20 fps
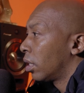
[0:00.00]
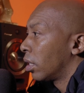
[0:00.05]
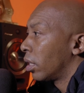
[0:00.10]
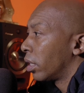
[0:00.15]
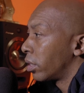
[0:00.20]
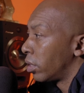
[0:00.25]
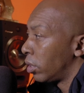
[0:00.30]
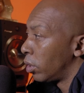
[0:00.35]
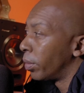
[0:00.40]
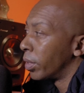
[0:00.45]

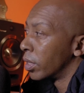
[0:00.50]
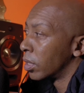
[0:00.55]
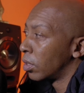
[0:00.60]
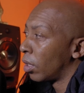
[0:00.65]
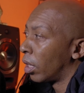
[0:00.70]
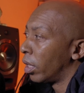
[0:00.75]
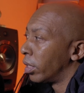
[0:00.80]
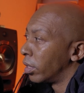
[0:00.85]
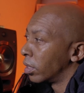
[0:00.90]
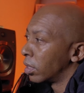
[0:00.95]
That's US
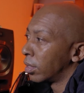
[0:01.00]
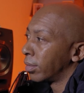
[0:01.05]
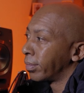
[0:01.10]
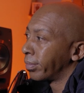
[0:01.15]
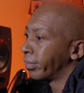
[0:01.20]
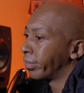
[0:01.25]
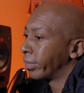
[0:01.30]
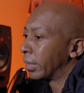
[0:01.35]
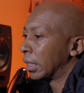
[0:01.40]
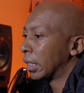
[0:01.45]
dollars.
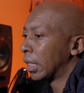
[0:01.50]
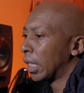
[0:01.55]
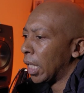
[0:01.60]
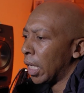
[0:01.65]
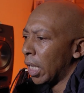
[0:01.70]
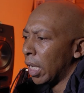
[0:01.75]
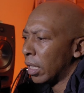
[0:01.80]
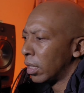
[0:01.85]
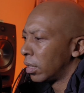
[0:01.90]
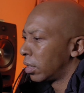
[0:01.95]

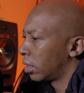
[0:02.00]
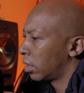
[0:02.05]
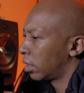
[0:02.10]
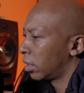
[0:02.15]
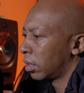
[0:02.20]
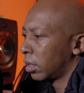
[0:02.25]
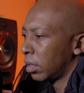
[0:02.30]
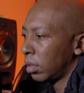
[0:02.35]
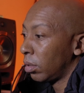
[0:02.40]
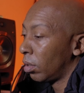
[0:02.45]

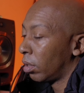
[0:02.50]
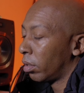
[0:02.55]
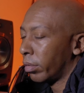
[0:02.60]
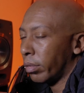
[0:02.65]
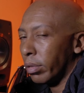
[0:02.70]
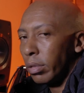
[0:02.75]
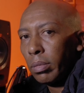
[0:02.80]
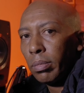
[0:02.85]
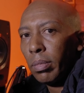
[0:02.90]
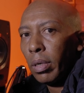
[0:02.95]
It's
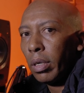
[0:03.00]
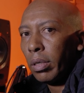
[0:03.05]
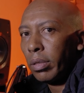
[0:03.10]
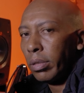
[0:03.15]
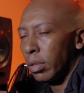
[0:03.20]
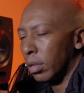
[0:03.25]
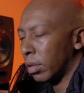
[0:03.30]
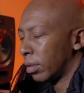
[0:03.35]
about,